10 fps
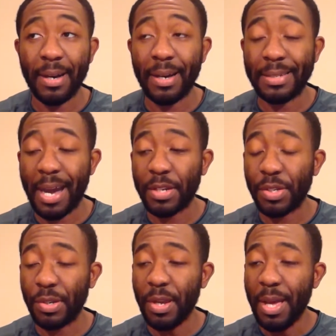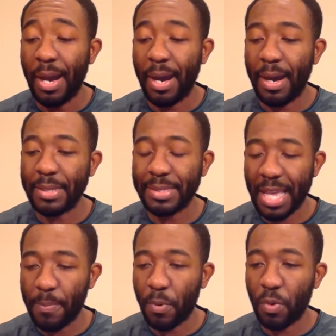a doctor,
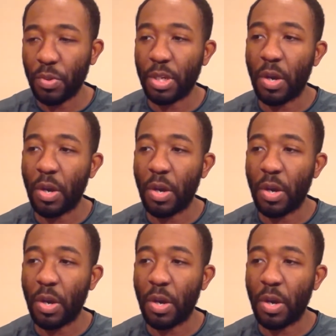Staple.